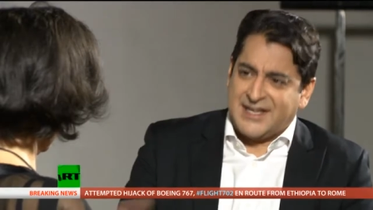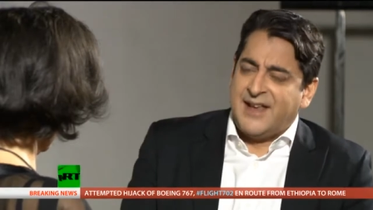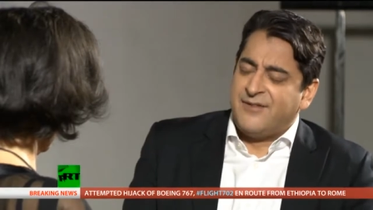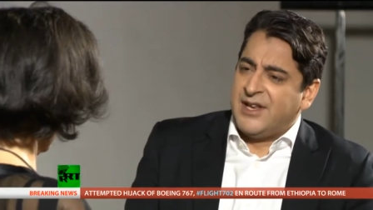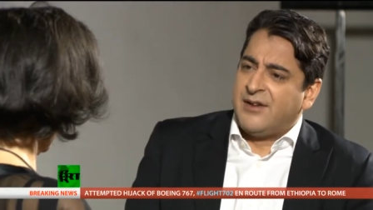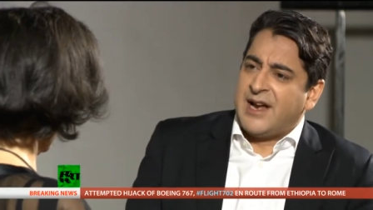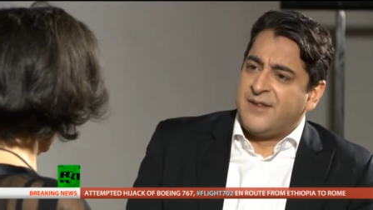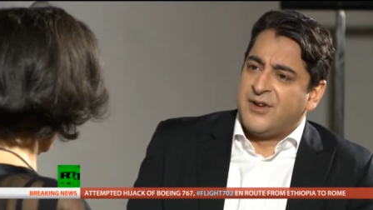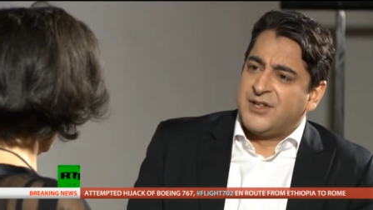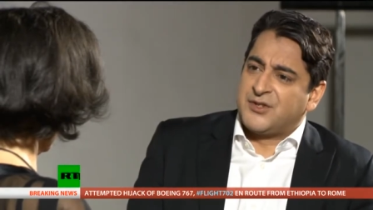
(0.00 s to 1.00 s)
11-year
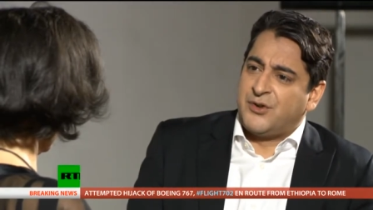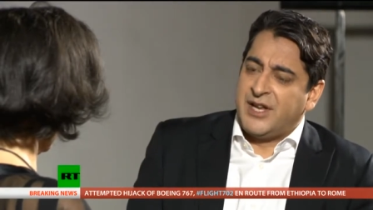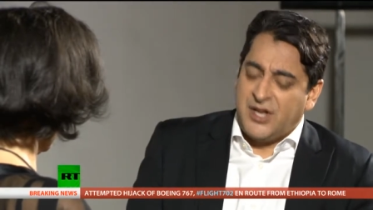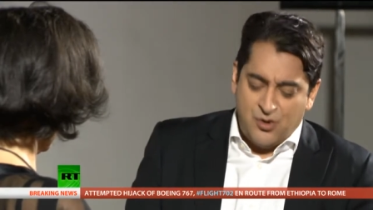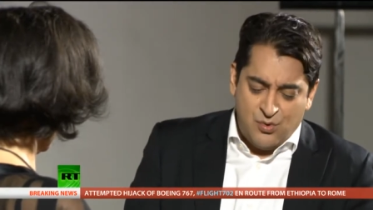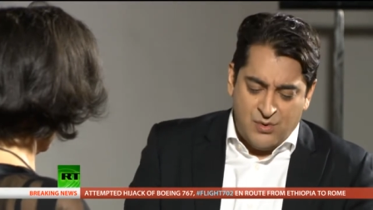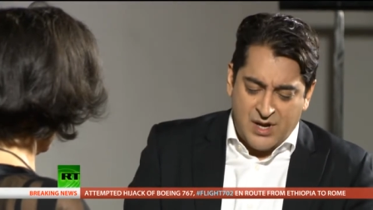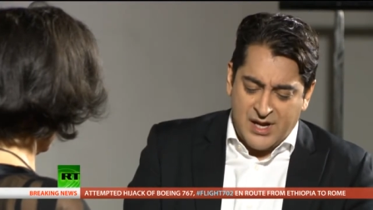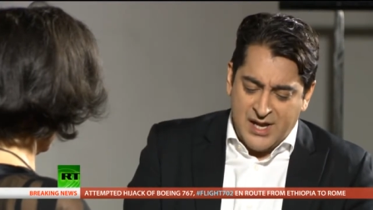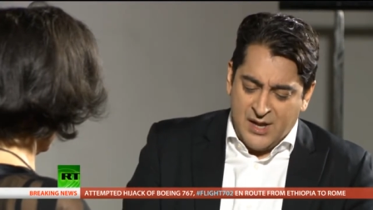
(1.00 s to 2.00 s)
anniversary.
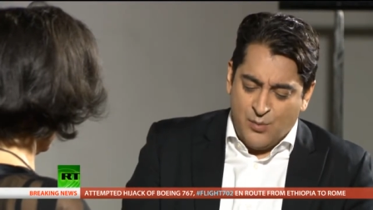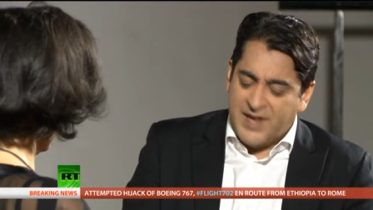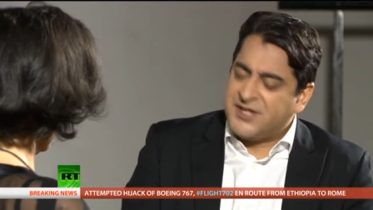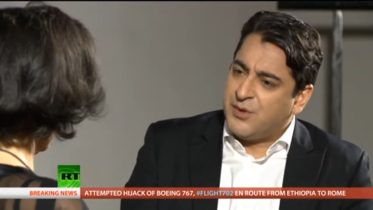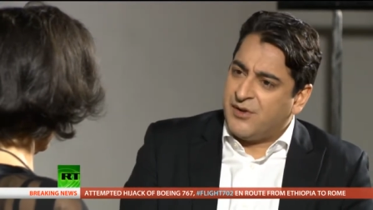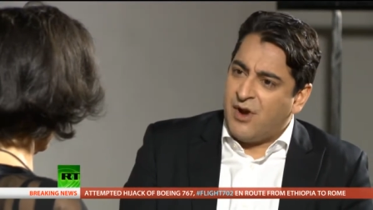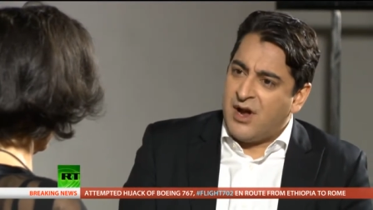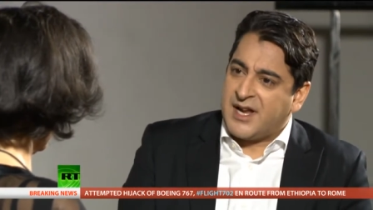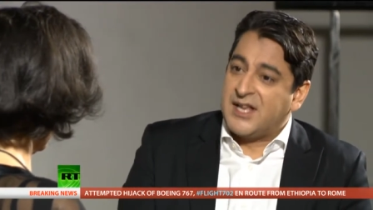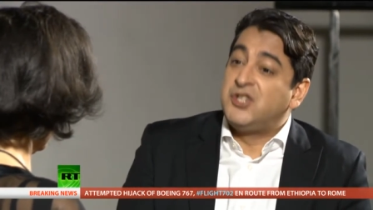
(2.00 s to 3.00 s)
You went to
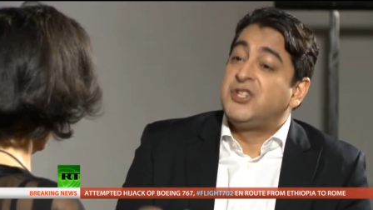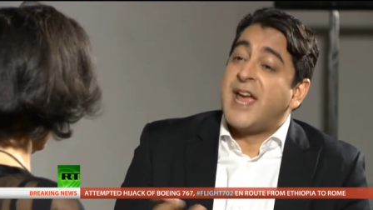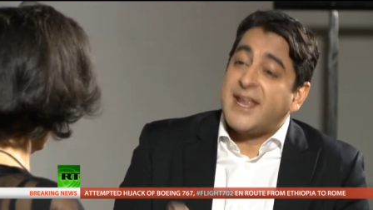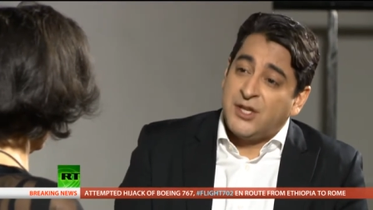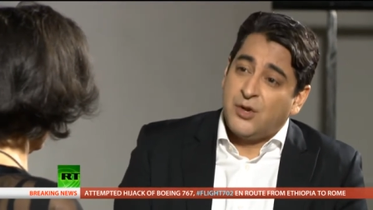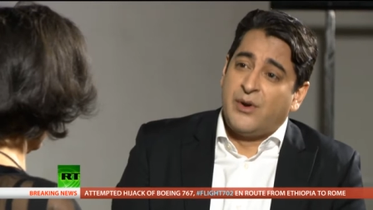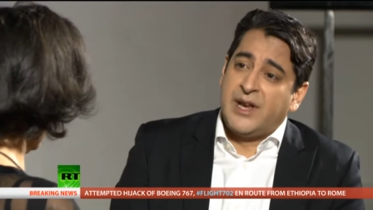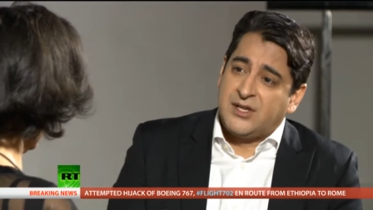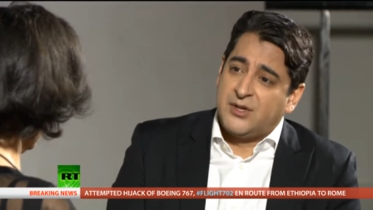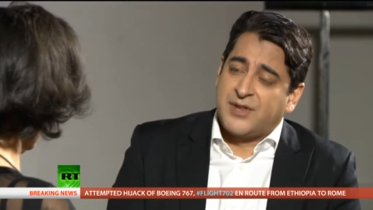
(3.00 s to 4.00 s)
Iraq in January
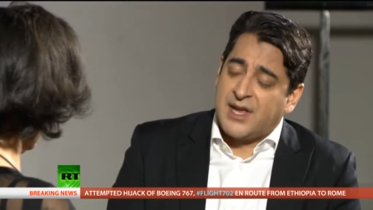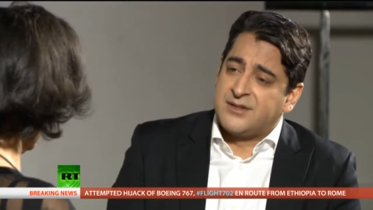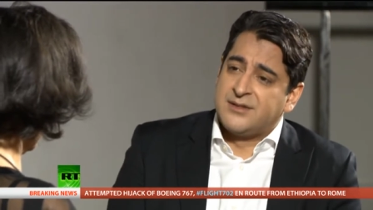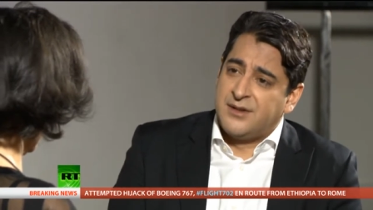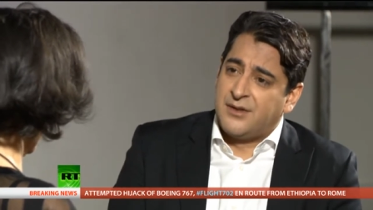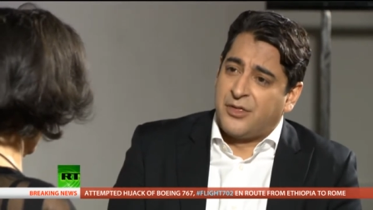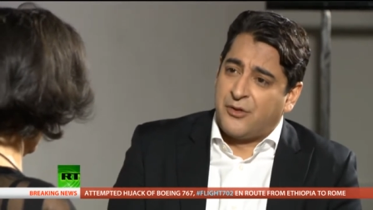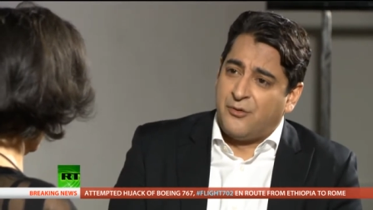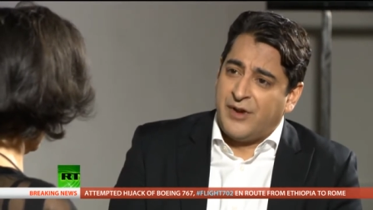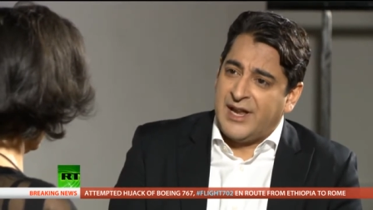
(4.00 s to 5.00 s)

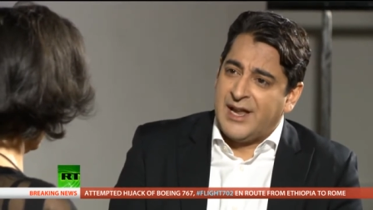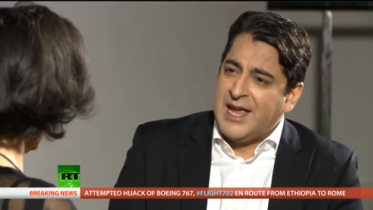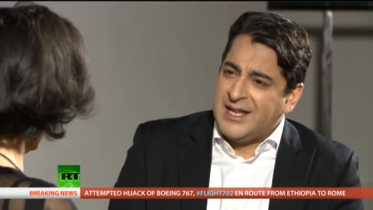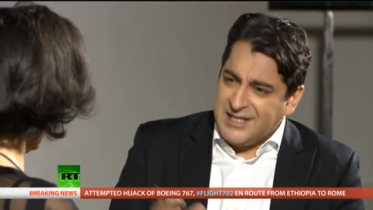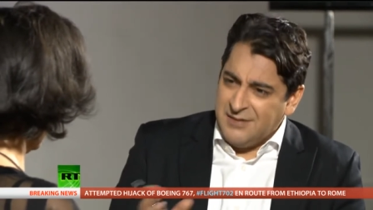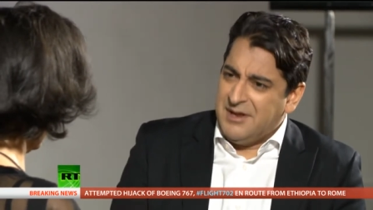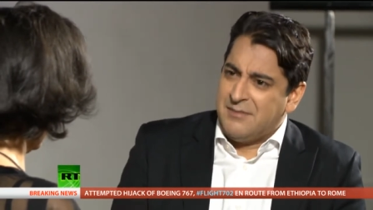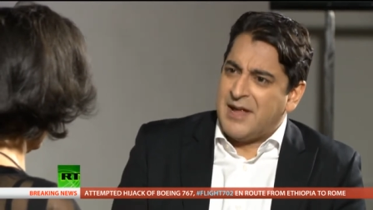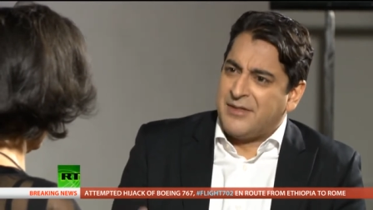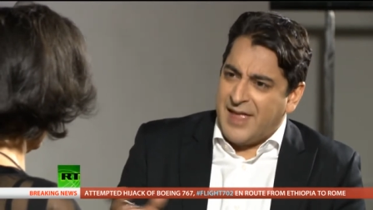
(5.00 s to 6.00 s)
2003. Tell me
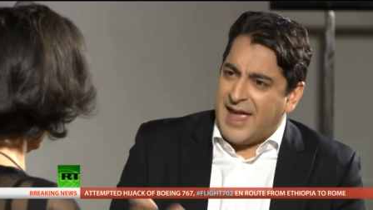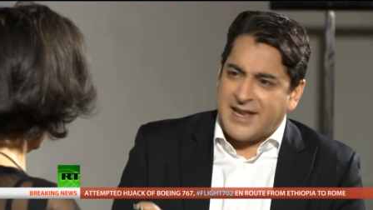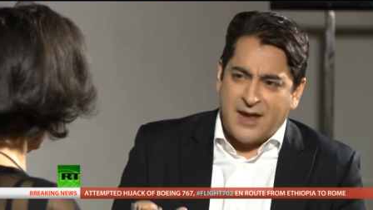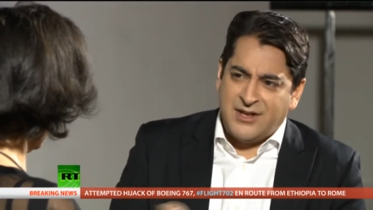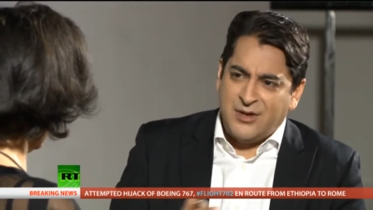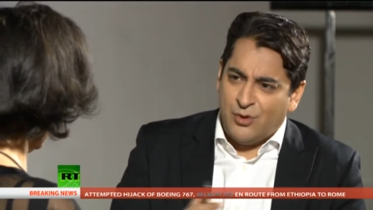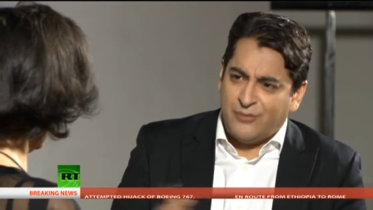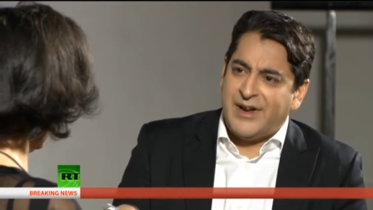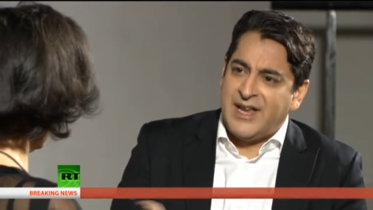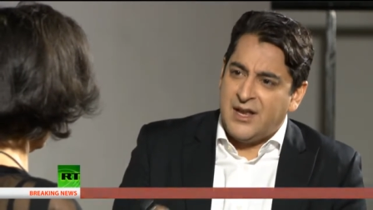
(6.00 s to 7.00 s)
about that. How did you already